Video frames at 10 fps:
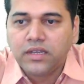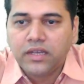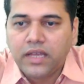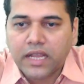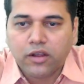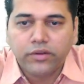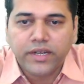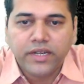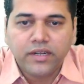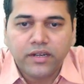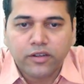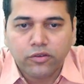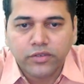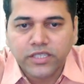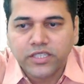Accountant
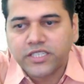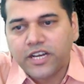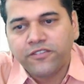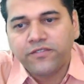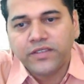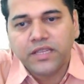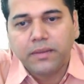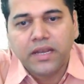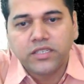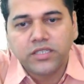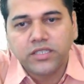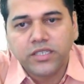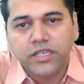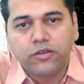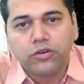recognized the staff in the balance sheet
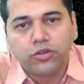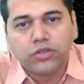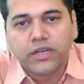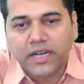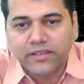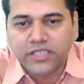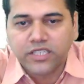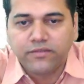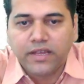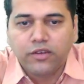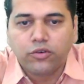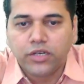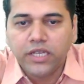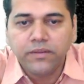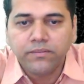equal to the transaction value
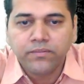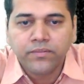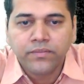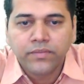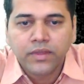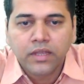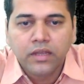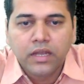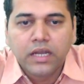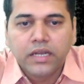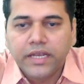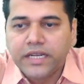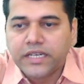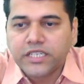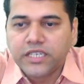only.
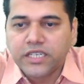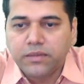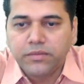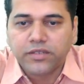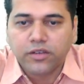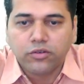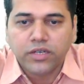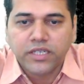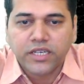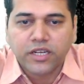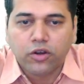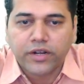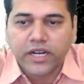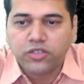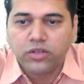Interest income is recognized at a
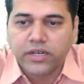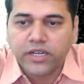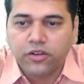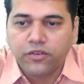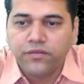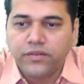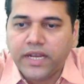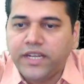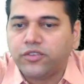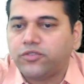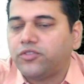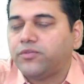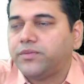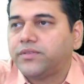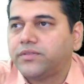contractual rate of 90,000
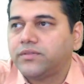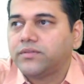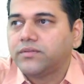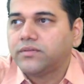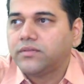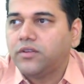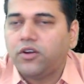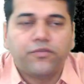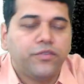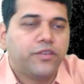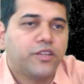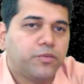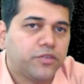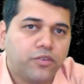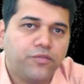rupees on
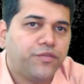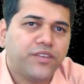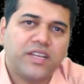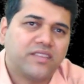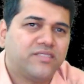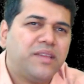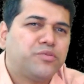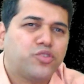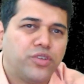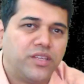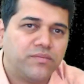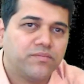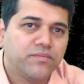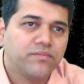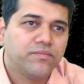6% on 15 lakhs. Same story,
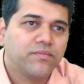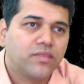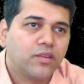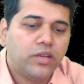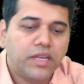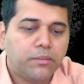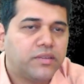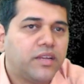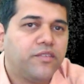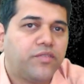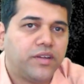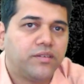only numbers are different.